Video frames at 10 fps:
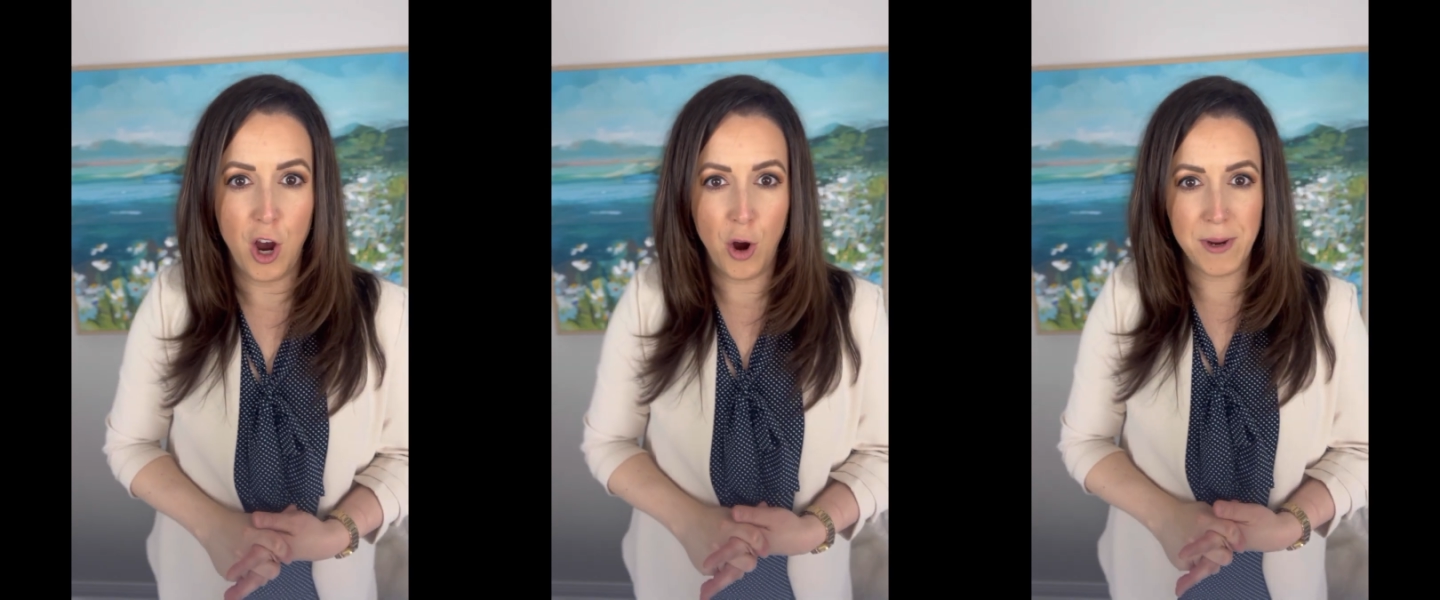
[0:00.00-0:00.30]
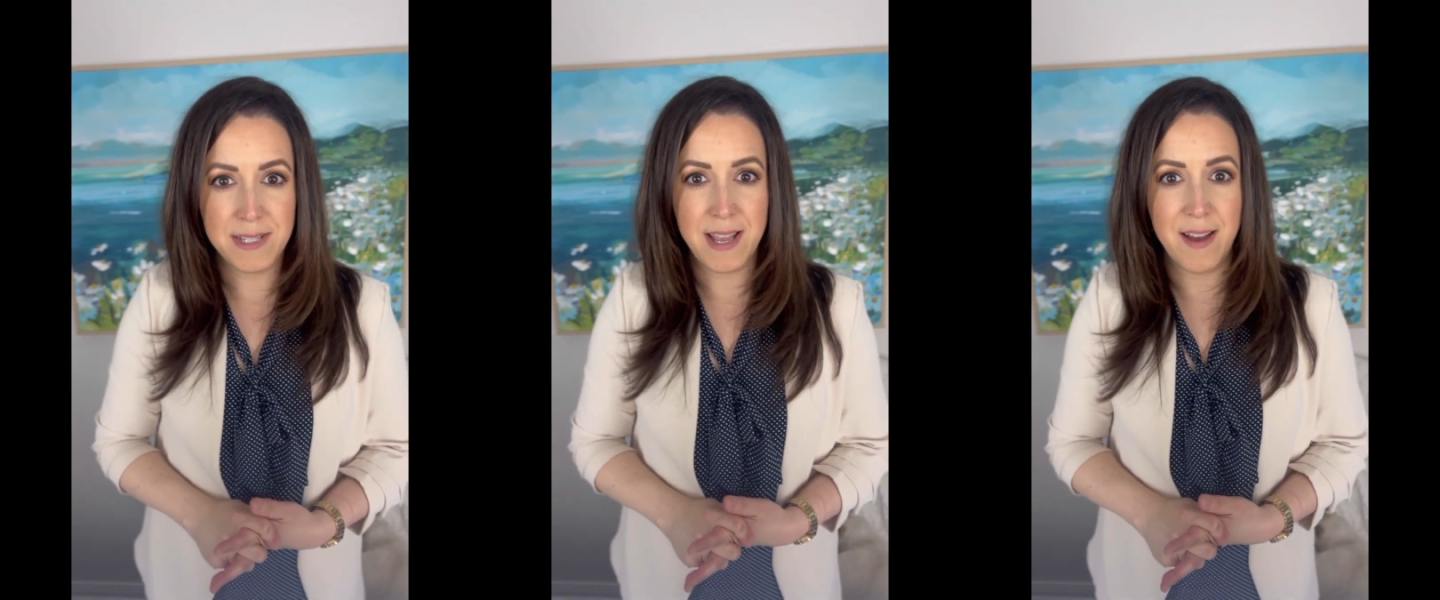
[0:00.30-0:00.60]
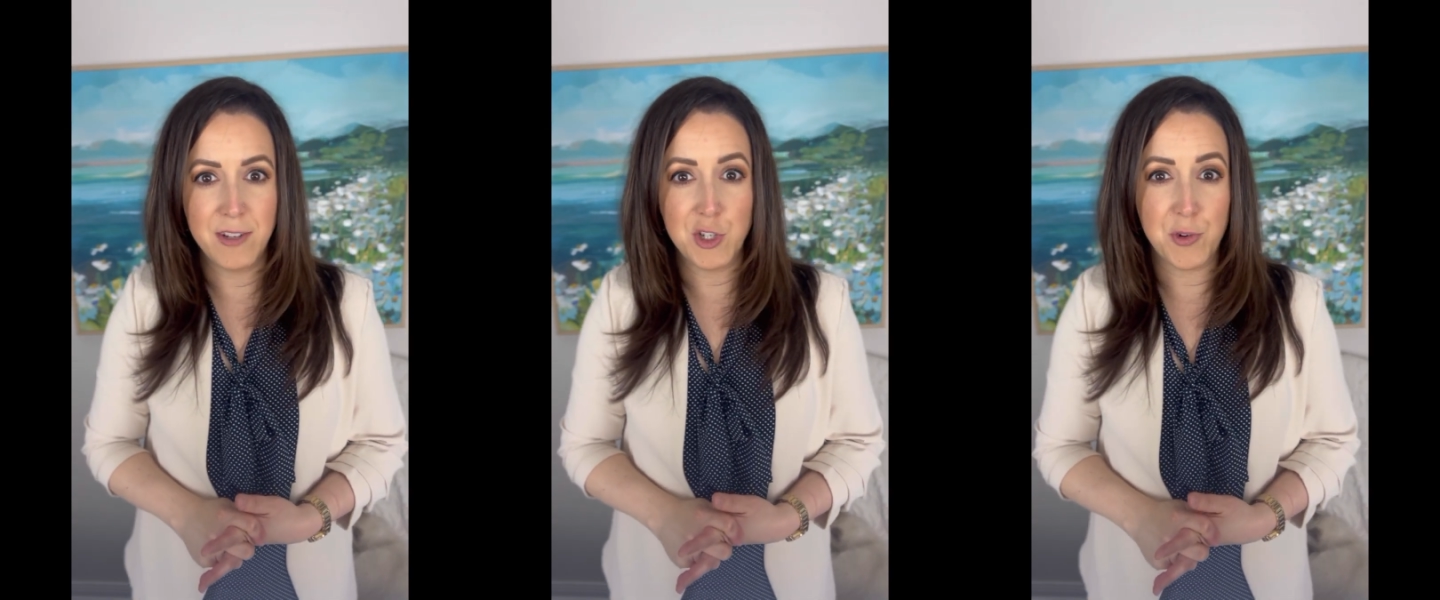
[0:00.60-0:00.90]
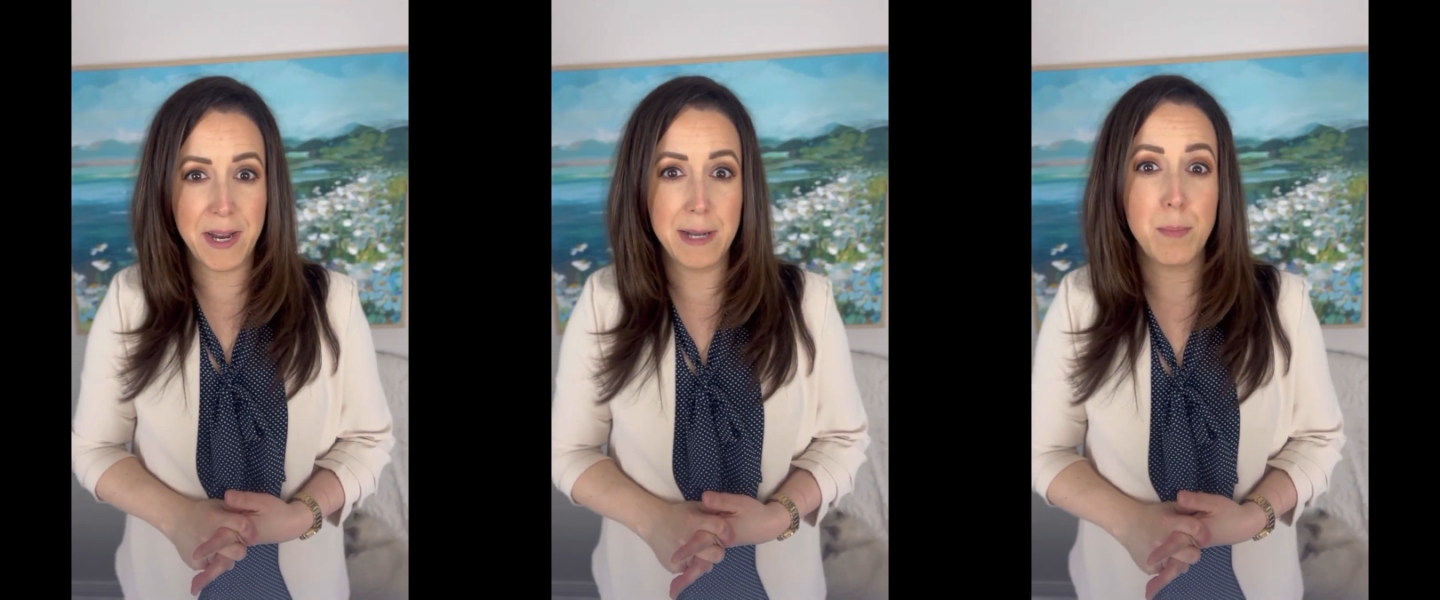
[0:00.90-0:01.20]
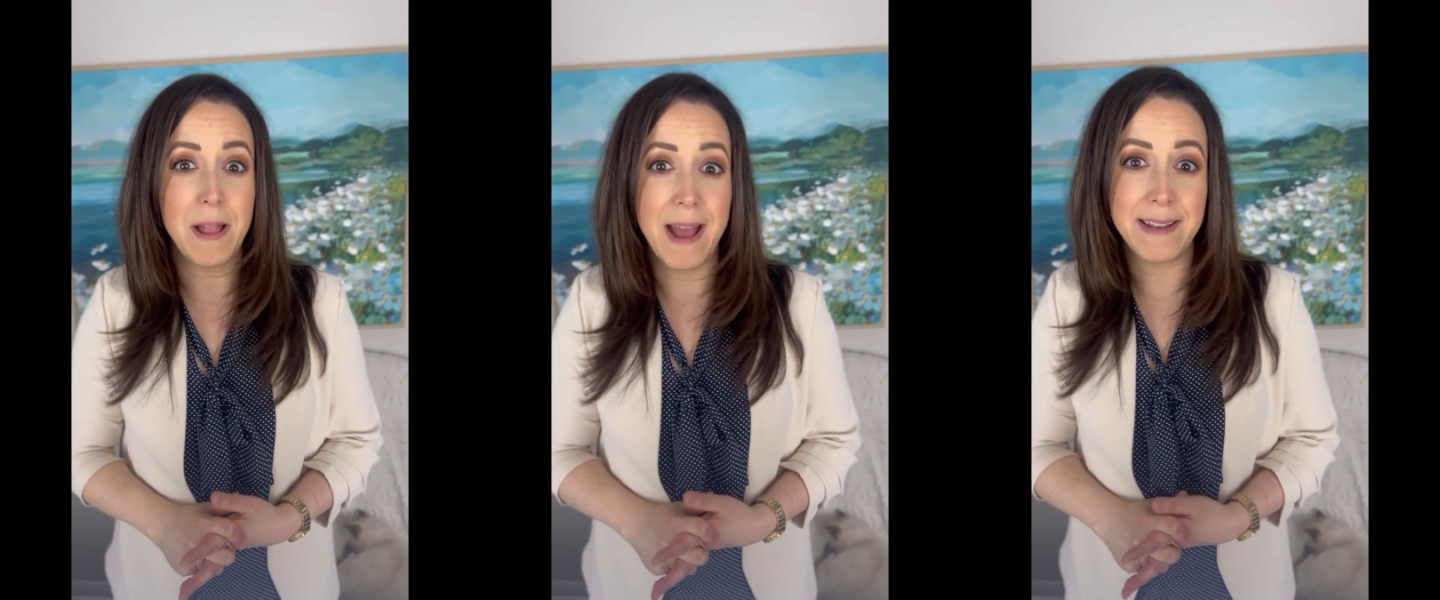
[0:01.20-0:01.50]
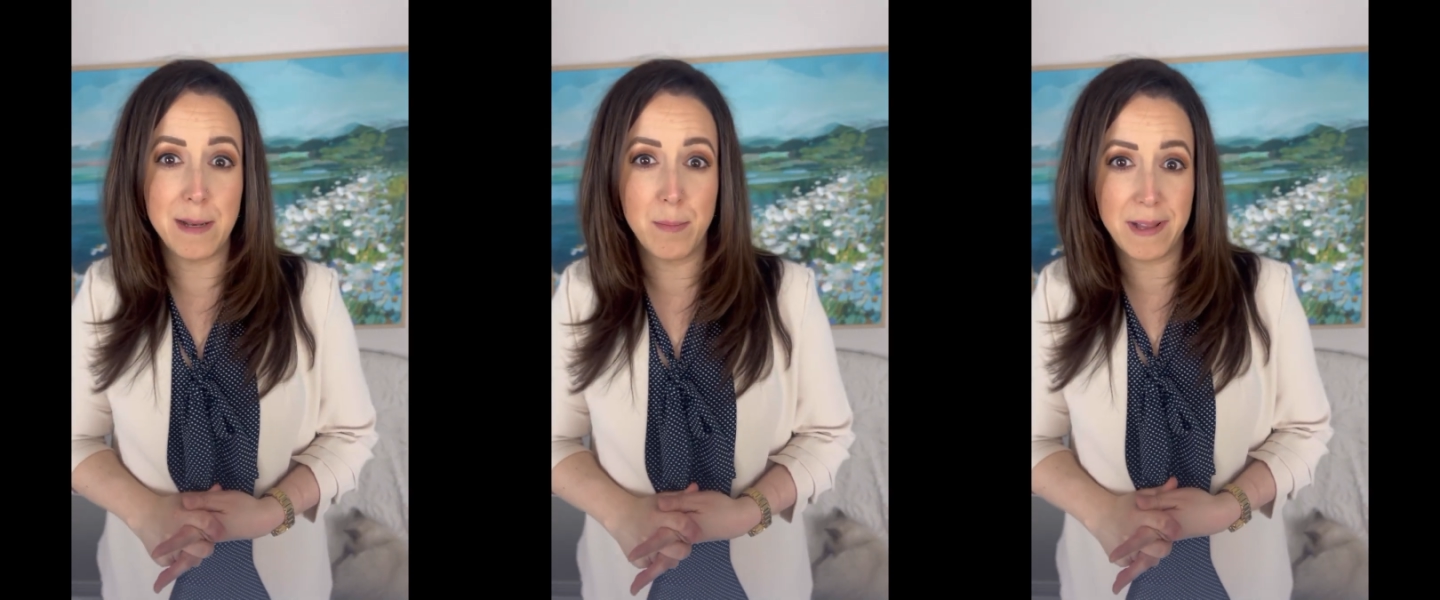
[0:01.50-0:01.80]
Always have a trade plan in